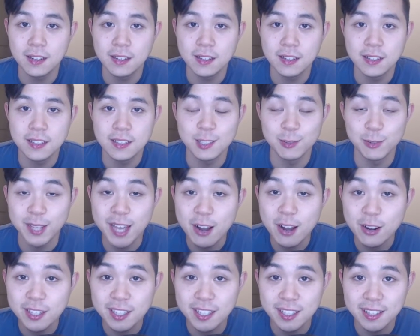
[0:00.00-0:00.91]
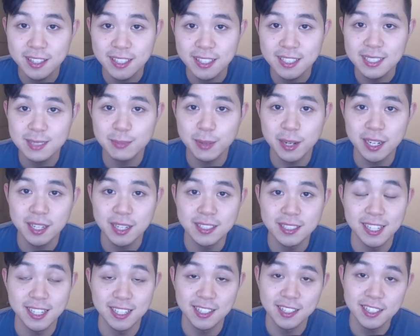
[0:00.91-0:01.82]
So we calculate this by
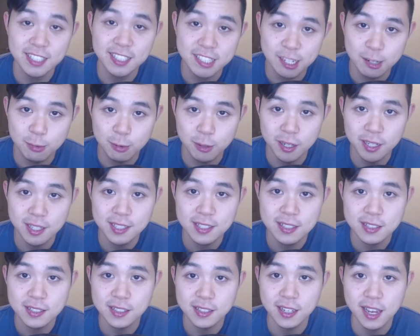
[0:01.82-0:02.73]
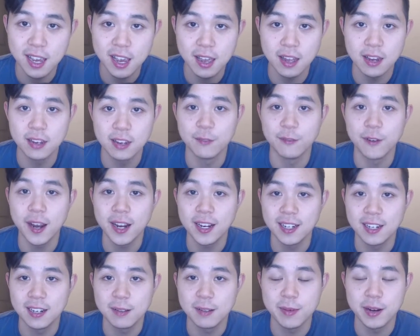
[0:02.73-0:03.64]
taking the share price and
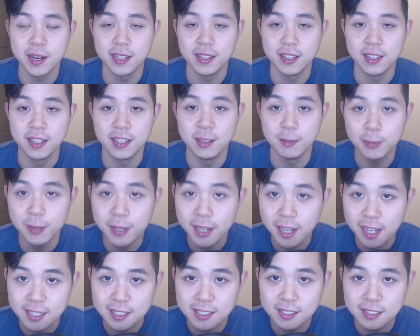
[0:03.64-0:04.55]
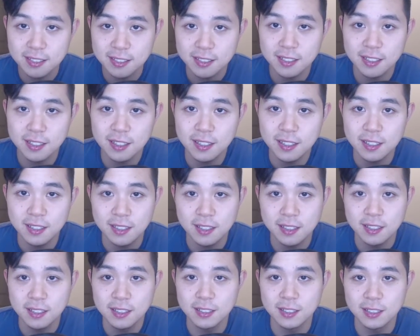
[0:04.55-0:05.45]
dividing it by the EPS.
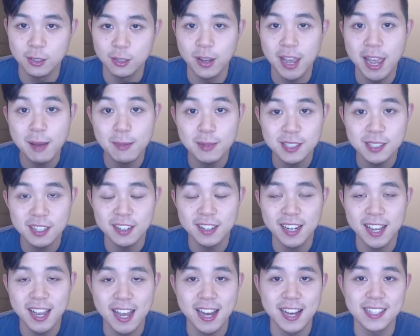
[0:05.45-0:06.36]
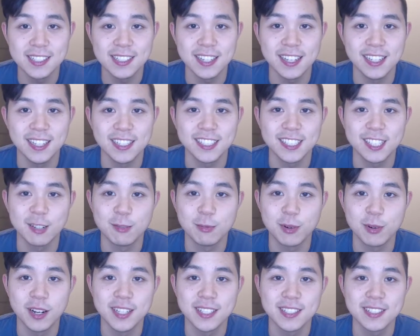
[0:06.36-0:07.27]
So Amazon has a share
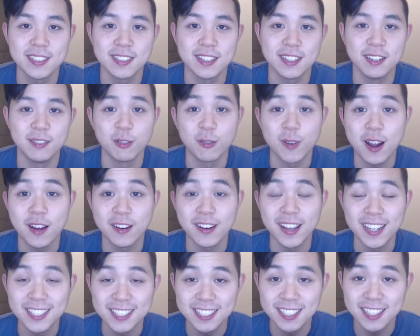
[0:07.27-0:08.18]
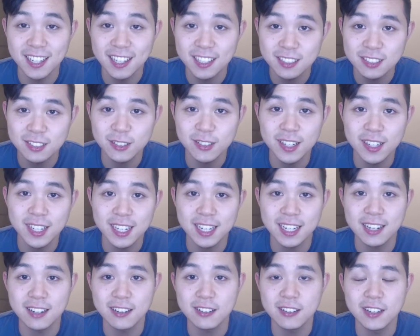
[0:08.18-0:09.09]
price of around 1,800 right
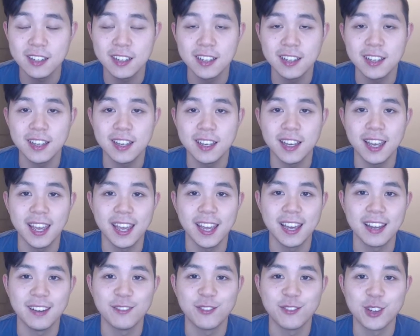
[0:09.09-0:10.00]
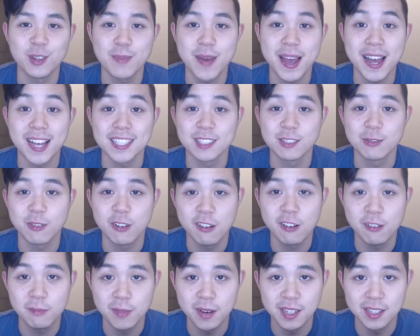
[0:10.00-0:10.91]
now, and for the past
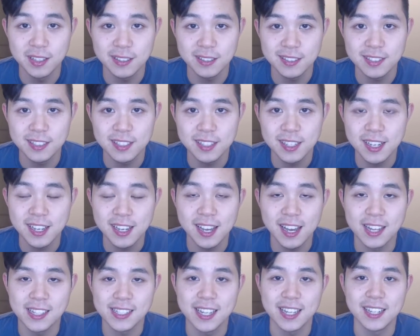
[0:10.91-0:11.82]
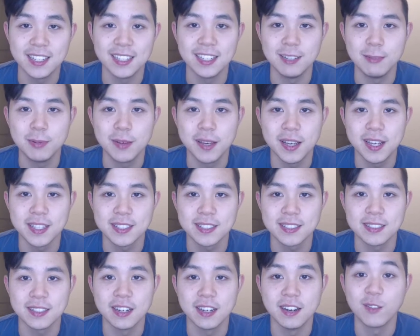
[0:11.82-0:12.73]
12 months has had an
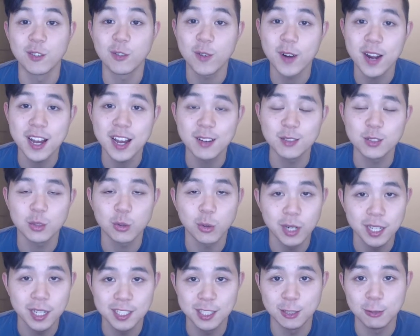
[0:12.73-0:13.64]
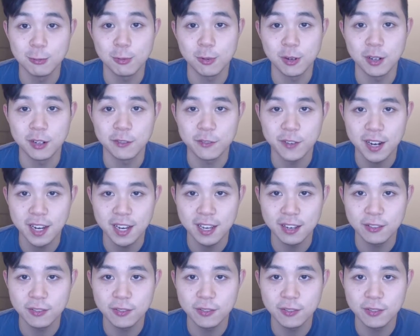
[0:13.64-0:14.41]
EPS of around 22.5.